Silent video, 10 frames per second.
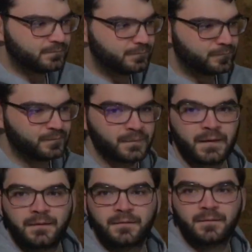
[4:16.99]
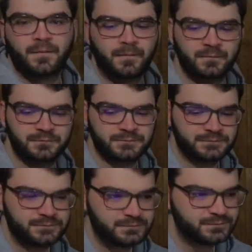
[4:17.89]

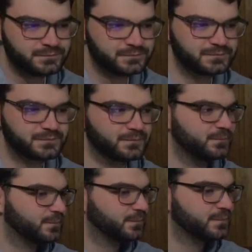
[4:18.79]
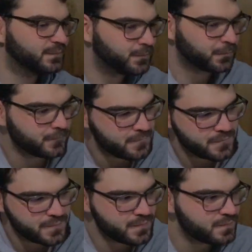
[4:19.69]

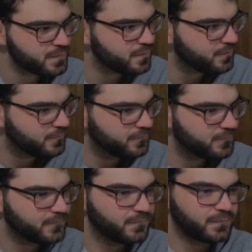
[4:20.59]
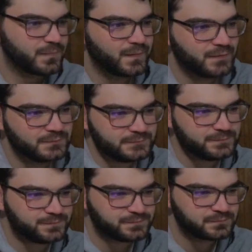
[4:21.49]

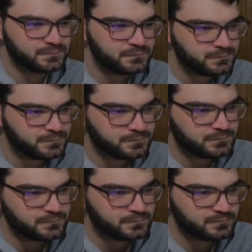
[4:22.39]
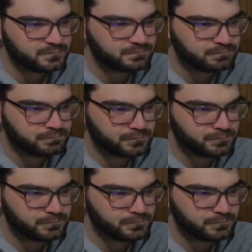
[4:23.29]
No words are spoken by the person on screen.